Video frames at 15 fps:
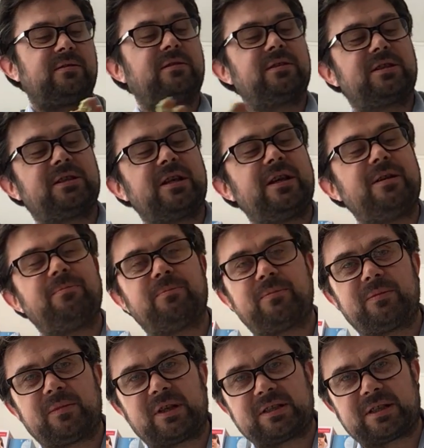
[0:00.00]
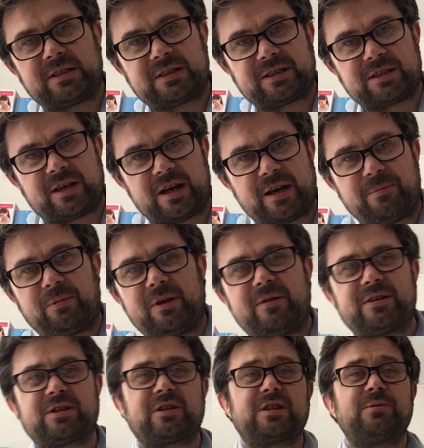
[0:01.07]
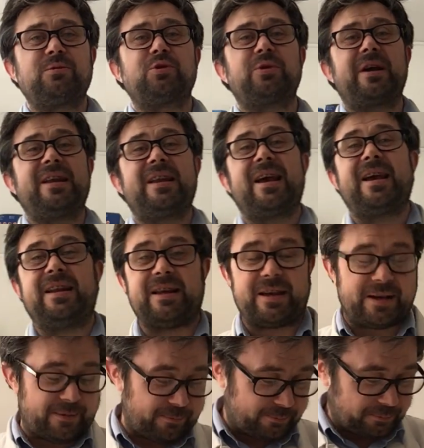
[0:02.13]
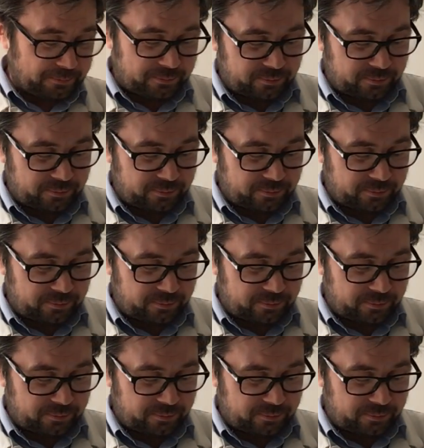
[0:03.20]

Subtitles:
See? Nice kind of sky blue. It's got some green in it.